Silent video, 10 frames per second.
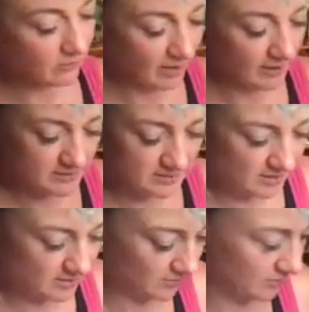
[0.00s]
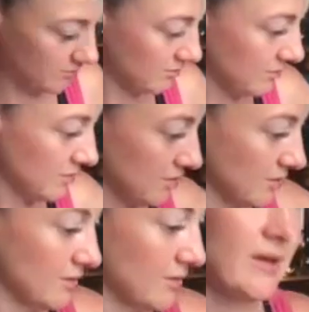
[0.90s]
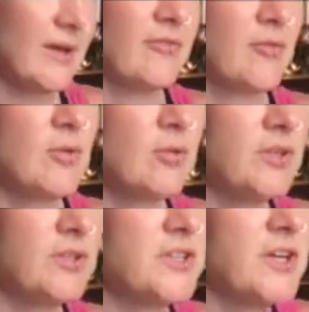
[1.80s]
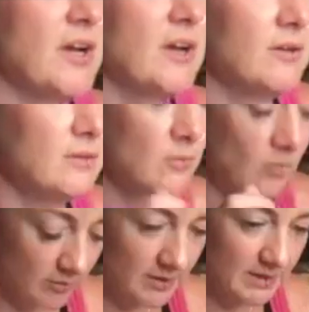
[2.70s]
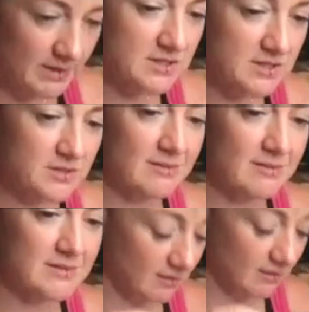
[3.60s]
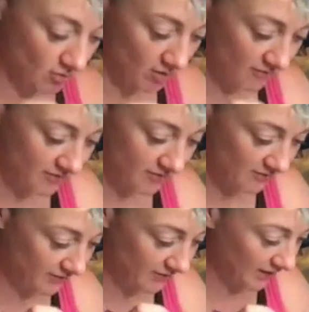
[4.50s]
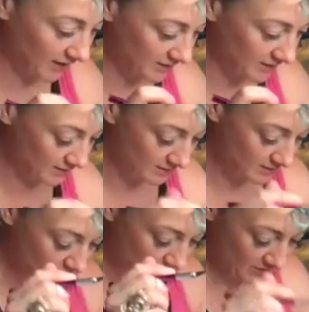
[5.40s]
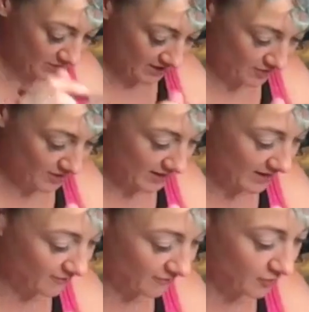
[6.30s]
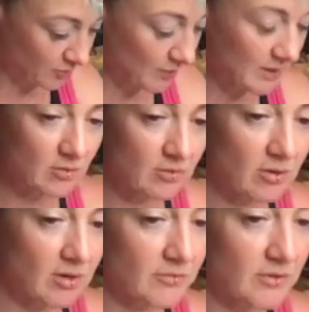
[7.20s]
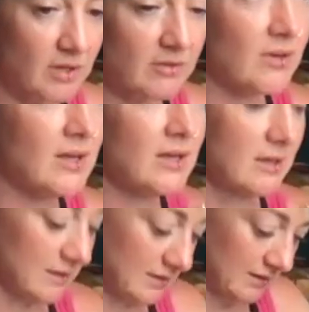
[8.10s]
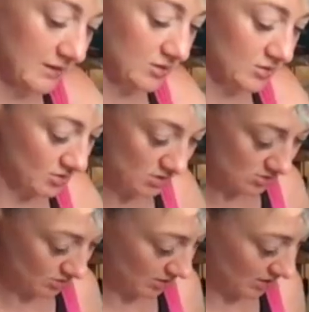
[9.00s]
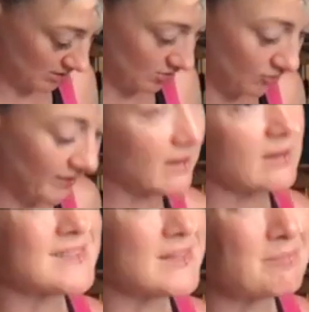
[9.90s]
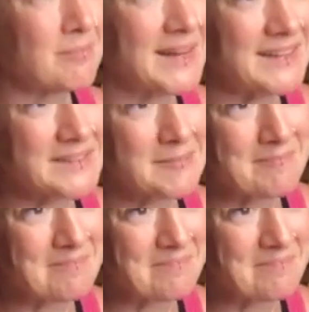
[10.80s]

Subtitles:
Right, so if we're all good to go, what we need to do now is get our craft knife again. Be very careful with your craft knife. Do not cut your fingers, please.